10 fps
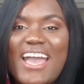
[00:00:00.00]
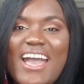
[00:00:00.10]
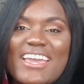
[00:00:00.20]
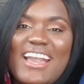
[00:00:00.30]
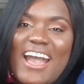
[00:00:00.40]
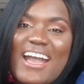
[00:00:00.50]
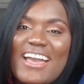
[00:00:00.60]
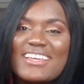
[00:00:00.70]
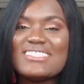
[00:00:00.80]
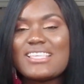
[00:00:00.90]
Hi
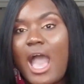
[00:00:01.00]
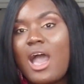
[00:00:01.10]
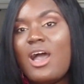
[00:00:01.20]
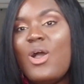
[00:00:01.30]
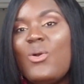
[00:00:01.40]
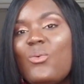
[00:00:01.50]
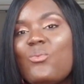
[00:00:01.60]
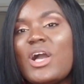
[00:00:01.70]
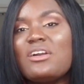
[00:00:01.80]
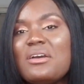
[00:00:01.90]
guys,
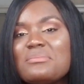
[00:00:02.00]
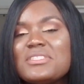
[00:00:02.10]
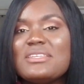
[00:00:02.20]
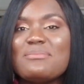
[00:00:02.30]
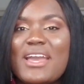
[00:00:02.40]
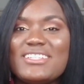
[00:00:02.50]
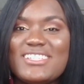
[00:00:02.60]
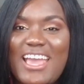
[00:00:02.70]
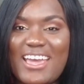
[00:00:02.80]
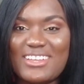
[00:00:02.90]
welcome to my
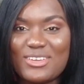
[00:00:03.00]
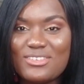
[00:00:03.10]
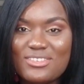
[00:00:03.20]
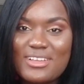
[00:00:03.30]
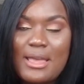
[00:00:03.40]
channel.